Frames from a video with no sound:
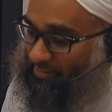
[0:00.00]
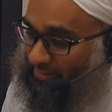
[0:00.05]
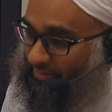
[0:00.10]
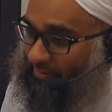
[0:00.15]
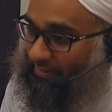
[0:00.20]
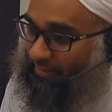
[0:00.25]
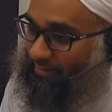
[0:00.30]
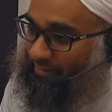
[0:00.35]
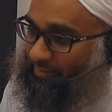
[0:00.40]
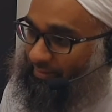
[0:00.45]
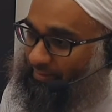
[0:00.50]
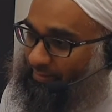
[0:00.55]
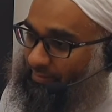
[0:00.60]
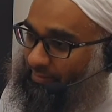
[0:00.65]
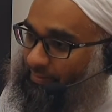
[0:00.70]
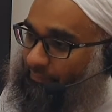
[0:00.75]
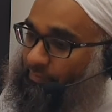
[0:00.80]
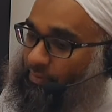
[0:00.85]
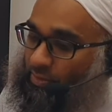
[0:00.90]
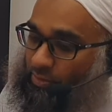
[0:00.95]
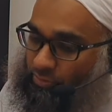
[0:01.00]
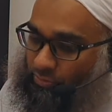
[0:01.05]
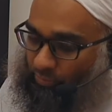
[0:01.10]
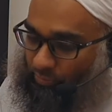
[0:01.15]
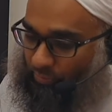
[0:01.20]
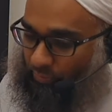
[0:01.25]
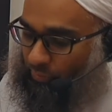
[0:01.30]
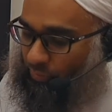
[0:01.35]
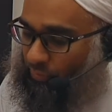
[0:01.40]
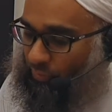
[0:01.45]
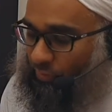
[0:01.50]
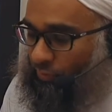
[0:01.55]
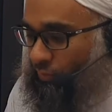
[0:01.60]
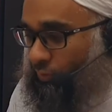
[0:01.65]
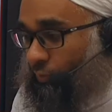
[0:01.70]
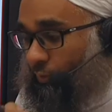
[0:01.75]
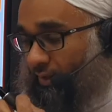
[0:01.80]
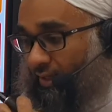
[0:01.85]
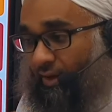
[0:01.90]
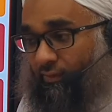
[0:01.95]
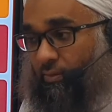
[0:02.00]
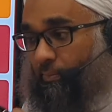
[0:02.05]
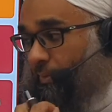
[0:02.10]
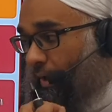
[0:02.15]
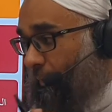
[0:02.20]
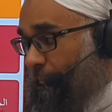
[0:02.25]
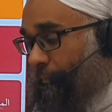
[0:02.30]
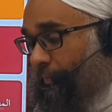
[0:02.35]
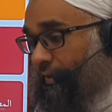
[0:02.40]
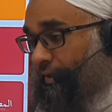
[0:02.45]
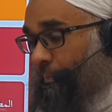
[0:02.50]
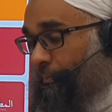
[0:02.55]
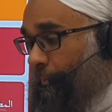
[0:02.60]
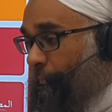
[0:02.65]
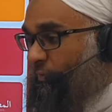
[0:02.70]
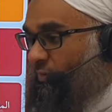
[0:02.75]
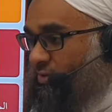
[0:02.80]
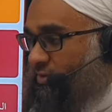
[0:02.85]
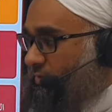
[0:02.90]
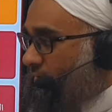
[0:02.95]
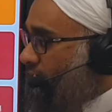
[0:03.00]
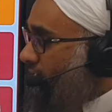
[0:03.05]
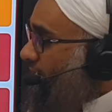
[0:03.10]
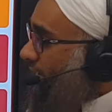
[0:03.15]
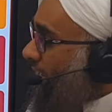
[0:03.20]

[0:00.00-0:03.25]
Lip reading: isn't it? So you can have a mufassar.